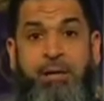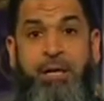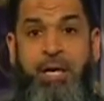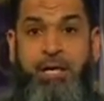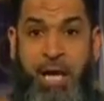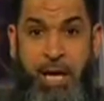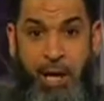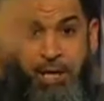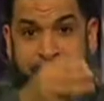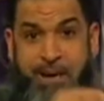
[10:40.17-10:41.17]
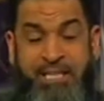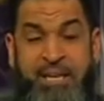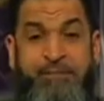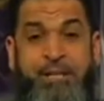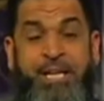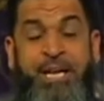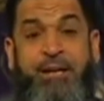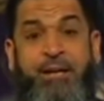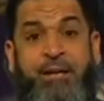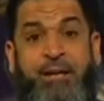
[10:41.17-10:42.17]
they learned about everything,
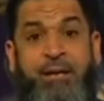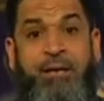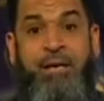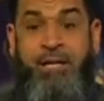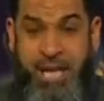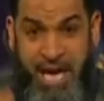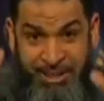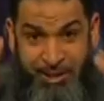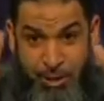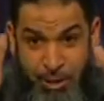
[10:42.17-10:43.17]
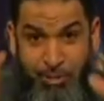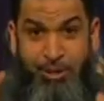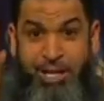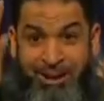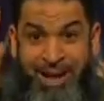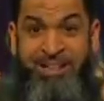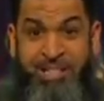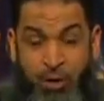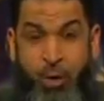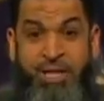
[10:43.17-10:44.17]
they understood the
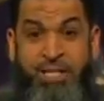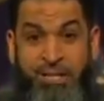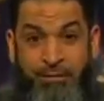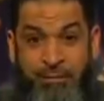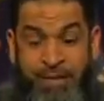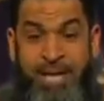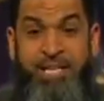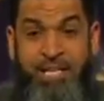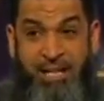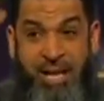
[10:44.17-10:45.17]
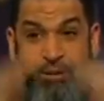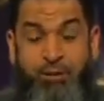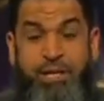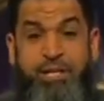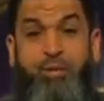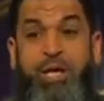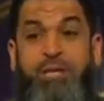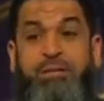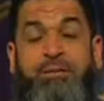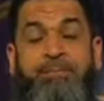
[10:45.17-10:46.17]
consequences of the things that they do in this
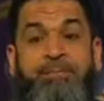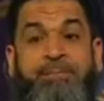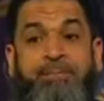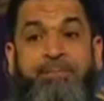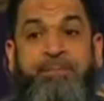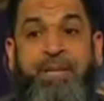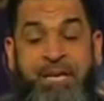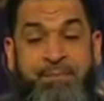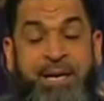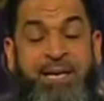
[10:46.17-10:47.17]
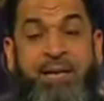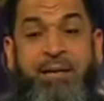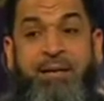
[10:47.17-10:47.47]
world, in Mecca.